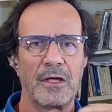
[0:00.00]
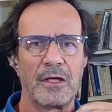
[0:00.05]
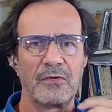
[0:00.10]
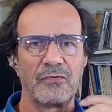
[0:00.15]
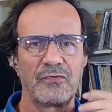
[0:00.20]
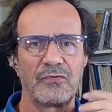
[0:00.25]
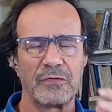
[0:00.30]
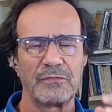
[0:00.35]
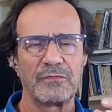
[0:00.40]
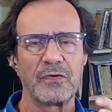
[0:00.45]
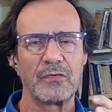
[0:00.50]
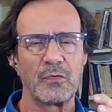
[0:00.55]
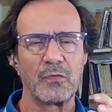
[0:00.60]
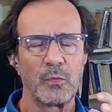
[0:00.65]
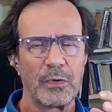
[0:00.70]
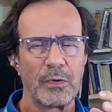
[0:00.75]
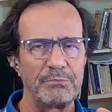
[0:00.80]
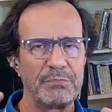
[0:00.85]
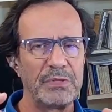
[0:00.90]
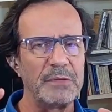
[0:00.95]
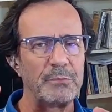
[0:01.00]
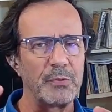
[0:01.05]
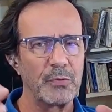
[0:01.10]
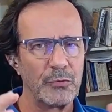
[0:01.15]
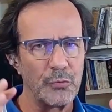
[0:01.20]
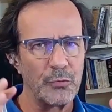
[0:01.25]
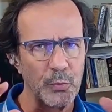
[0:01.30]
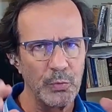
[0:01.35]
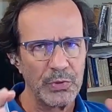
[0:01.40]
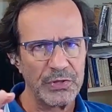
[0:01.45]
and shifted to what people
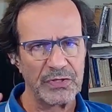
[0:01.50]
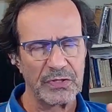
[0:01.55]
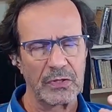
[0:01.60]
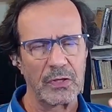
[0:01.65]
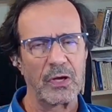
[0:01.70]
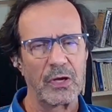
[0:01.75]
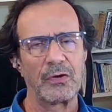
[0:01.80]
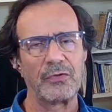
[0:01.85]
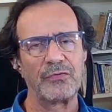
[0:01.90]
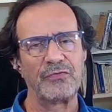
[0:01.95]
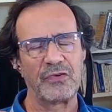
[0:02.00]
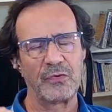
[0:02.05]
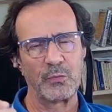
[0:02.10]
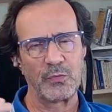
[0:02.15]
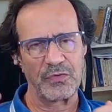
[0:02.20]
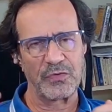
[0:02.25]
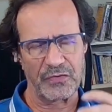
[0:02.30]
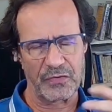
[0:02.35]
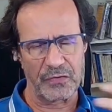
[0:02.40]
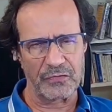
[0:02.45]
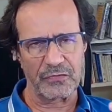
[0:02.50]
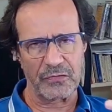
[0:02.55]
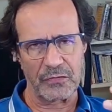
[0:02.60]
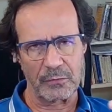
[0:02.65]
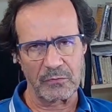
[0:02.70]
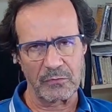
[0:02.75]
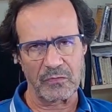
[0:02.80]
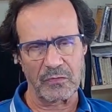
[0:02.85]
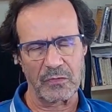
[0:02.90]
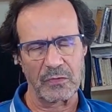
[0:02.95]
do with technology and with
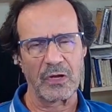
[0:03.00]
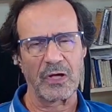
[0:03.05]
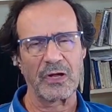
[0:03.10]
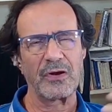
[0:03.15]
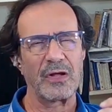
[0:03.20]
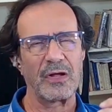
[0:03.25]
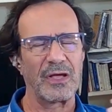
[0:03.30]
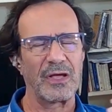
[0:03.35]
systems, and not